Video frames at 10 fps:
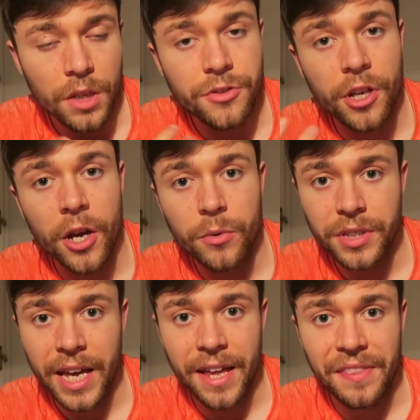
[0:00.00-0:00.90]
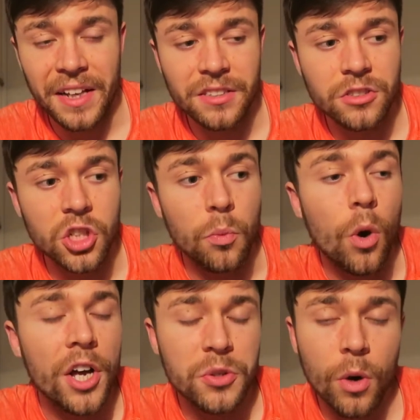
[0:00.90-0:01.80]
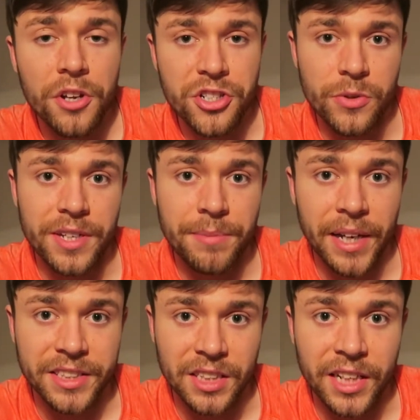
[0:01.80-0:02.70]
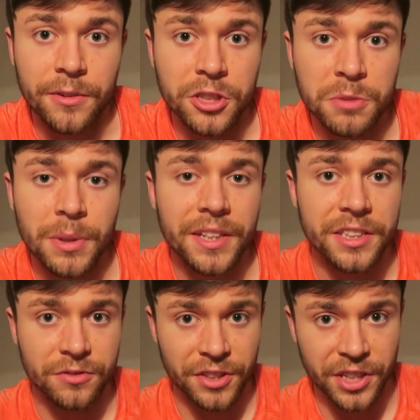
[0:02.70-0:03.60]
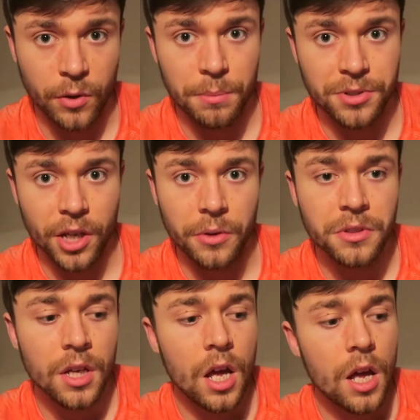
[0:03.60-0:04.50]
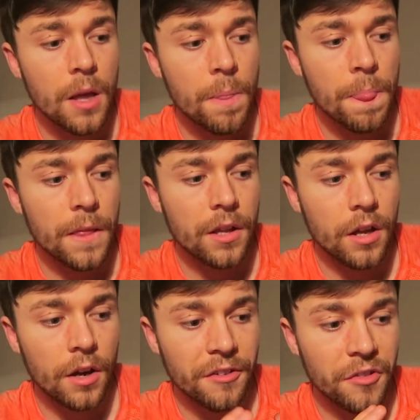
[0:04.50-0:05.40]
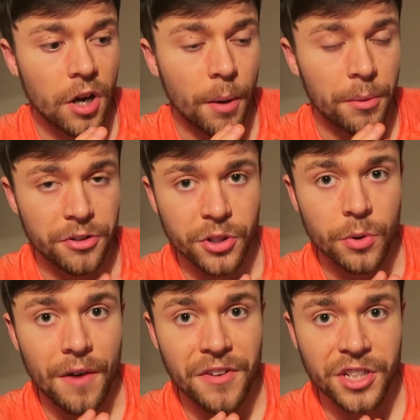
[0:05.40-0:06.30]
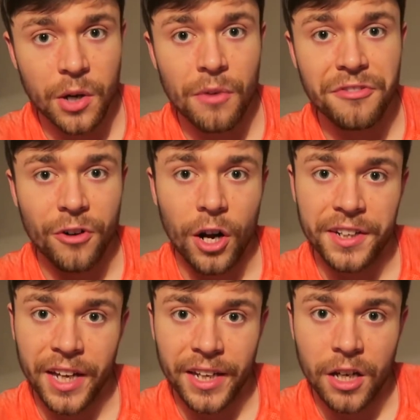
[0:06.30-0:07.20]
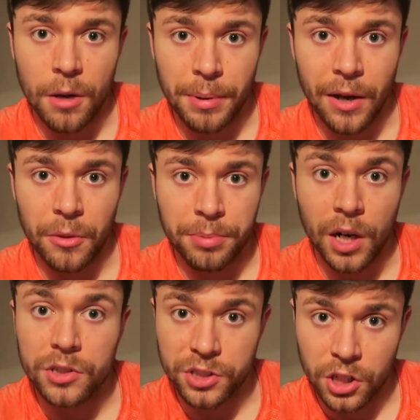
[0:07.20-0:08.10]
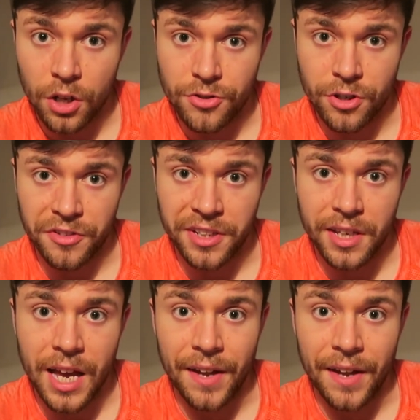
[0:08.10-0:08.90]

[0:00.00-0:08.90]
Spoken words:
So yeah, so why do I do it? Basically, I'm going to split this video up. So I'm going to do a video on Friday about the pros and cons of it,